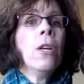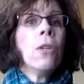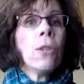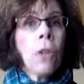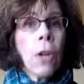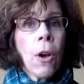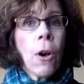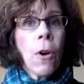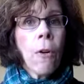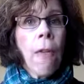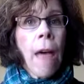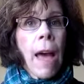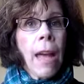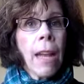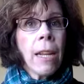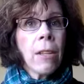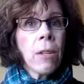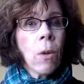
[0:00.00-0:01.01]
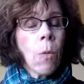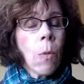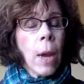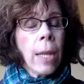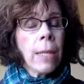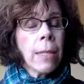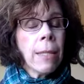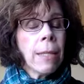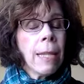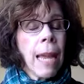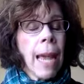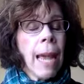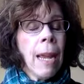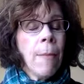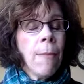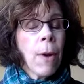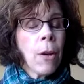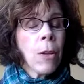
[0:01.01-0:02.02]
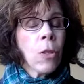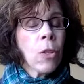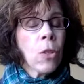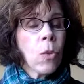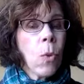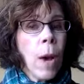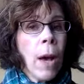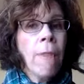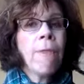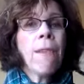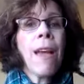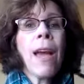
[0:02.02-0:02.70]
So that is a Wednesday, March 12th,